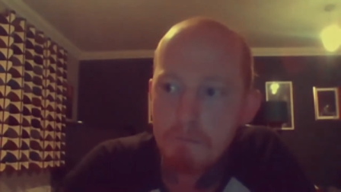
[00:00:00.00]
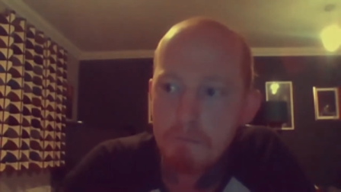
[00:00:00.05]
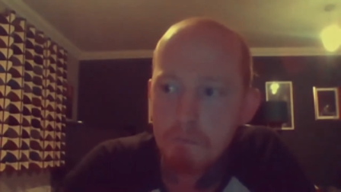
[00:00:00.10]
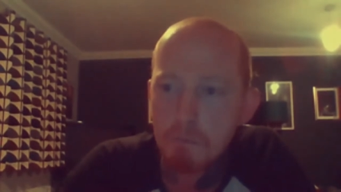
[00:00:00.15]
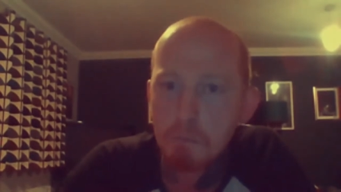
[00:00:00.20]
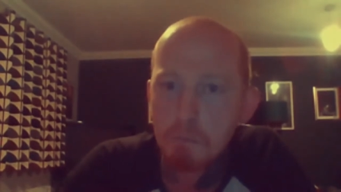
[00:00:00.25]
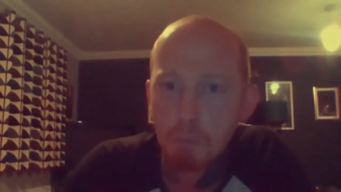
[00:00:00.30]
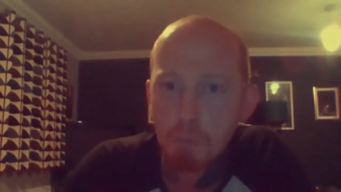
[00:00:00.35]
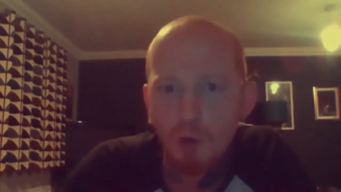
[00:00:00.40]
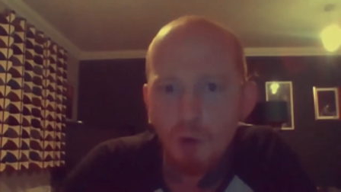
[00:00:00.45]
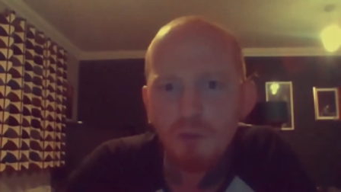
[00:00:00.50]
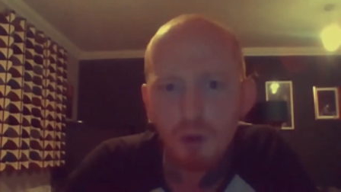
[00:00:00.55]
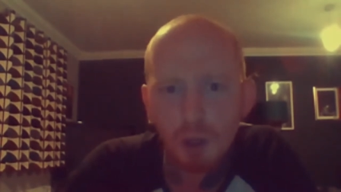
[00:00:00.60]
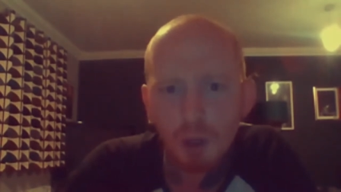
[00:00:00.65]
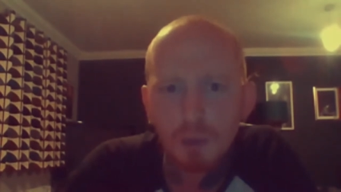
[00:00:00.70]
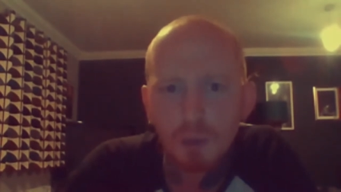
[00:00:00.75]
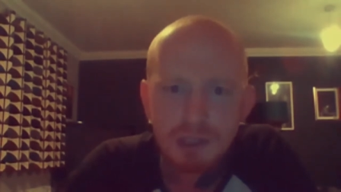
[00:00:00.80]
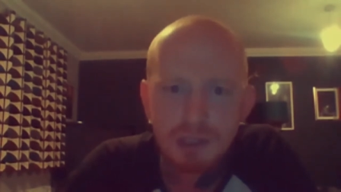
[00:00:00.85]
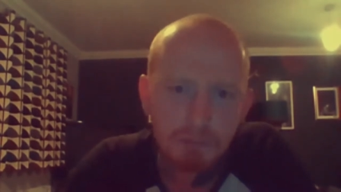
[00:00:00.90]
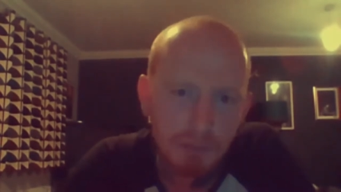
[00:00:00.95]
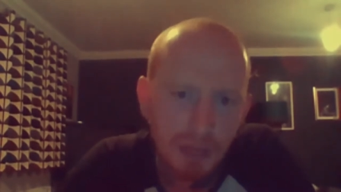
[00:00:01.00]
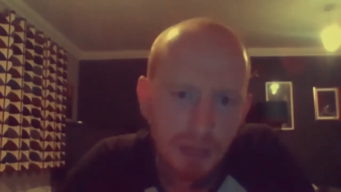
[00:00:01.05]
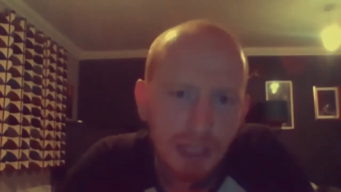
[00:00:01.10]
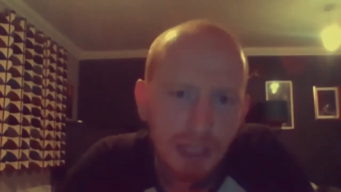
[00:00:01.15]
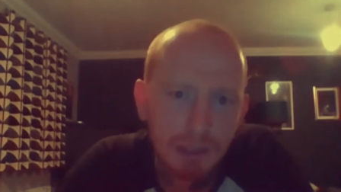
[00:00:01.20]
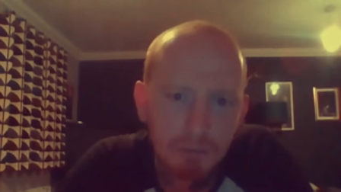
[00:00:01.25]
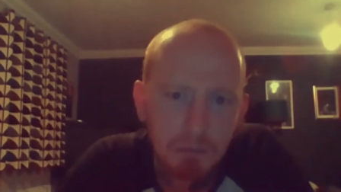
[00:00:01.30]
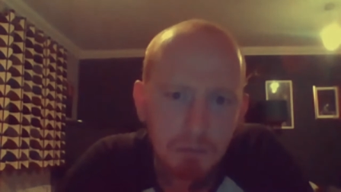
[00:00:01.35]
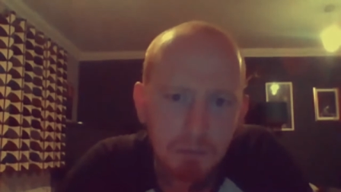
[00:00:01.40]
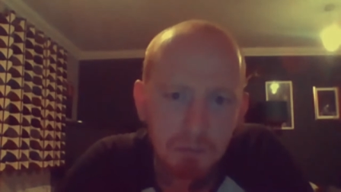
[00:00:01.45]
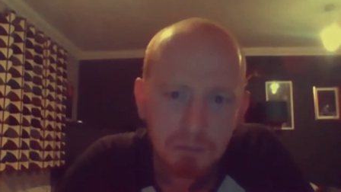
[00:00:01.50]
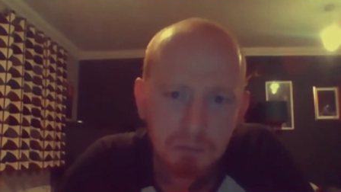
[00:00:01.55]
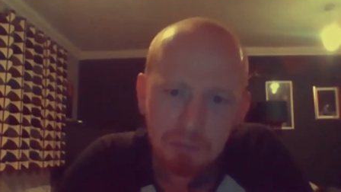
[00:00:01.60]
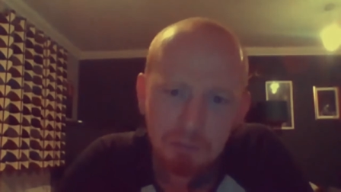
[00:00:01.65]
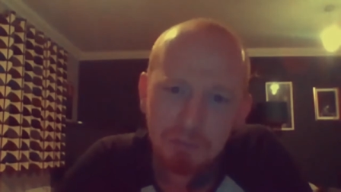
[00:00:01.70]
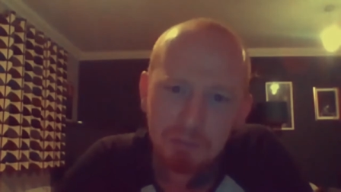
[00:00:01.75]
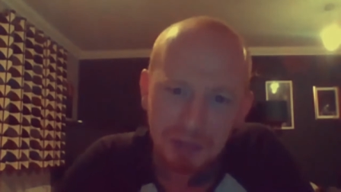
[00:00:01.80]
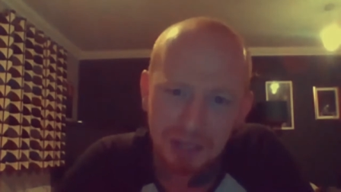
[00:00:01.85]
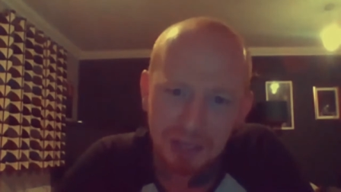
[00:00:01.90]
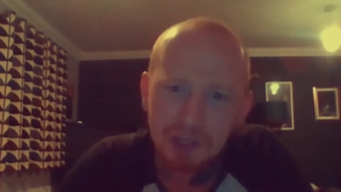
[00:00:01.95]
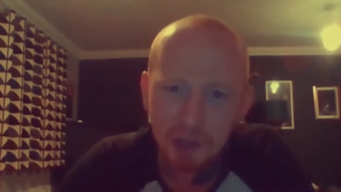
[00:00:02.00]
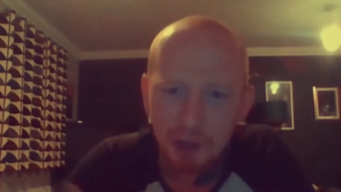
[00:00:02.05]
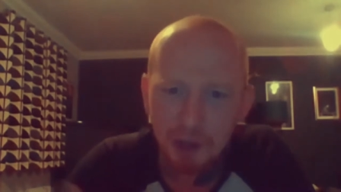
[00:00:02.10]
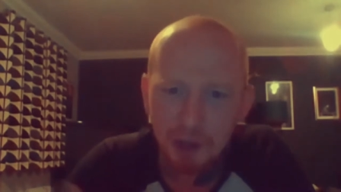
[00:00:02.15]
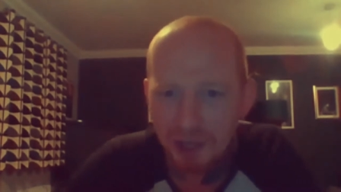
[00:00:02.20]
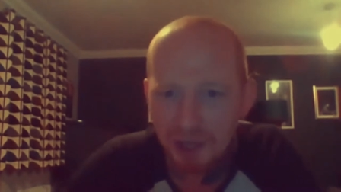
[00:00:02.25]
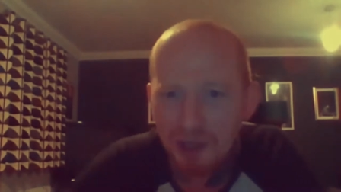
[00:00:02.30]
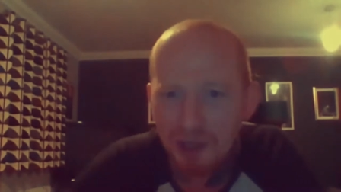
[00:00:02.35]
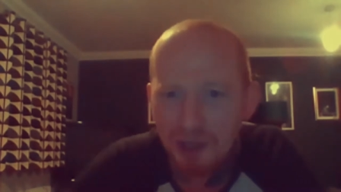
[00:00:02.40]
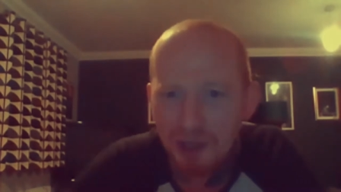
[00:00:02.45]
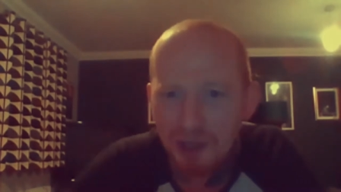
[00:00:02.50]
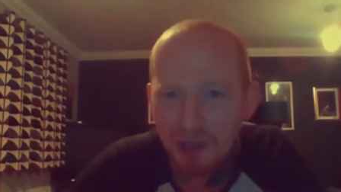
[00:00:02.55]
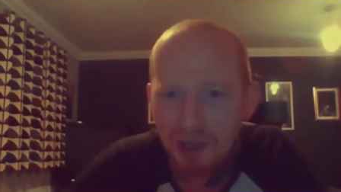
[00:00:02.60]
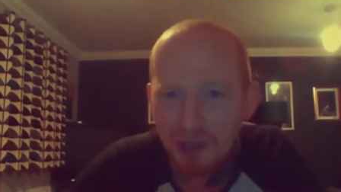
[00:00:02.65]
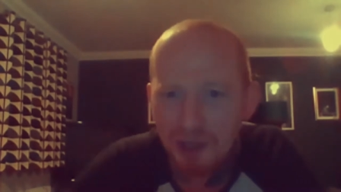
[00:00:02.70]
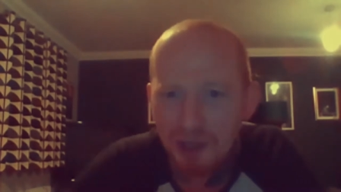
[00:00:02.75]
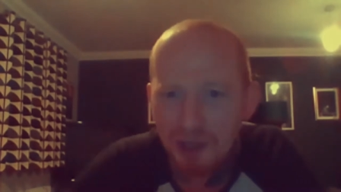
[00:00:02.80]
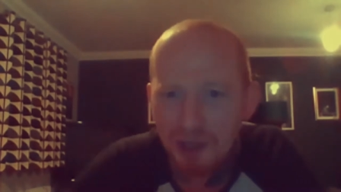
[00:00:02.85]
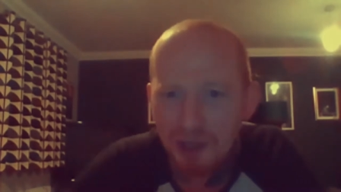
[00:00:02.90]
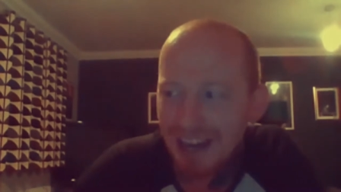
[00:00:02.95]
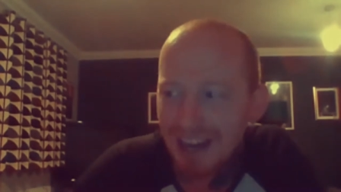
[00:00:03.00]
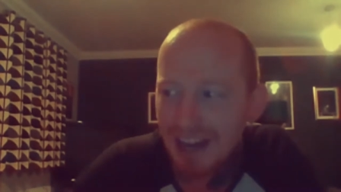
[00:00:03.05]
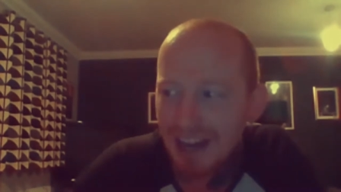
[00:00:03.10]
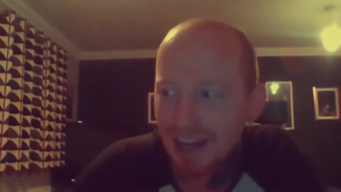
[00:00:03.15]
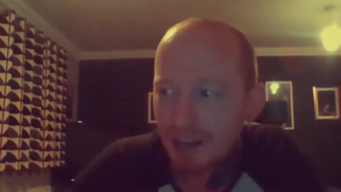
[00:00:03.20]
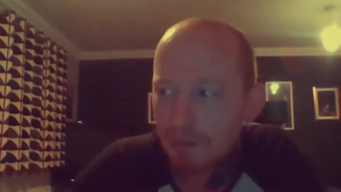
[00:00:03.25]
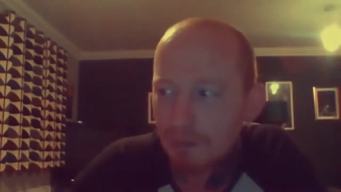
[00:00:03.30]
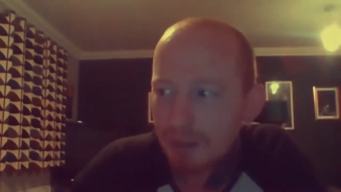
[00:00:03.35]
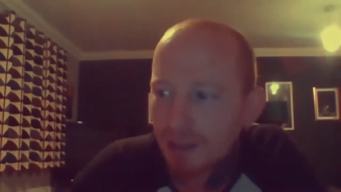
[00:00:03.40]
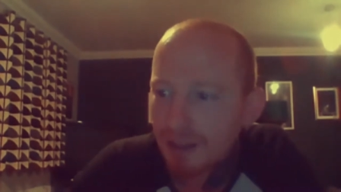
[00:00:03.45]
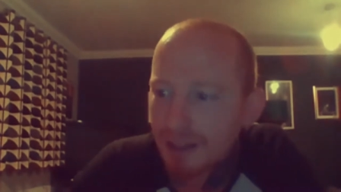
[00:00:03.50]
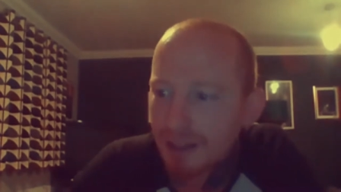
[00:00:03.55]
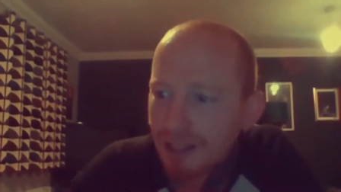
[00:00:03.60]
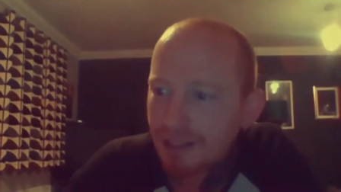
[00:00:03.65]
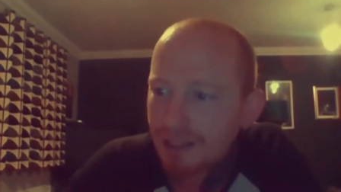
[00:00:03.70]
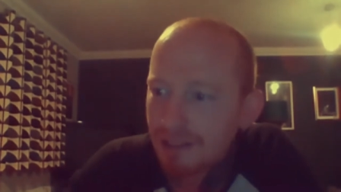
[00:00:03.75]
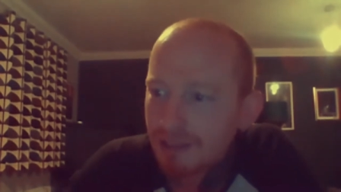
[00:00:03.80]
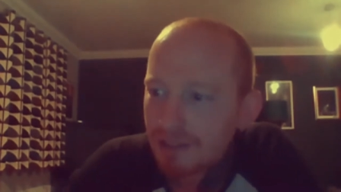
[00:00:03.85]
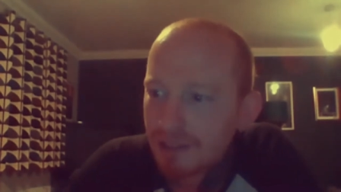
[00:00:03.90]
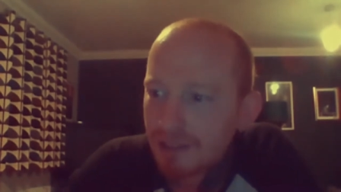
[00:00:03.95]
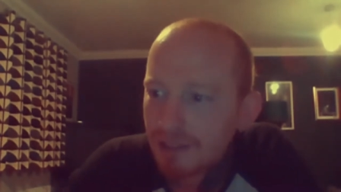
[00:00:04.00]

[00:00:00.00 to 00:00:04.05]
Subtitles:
more followers than me, but not a lot, and I'll be like,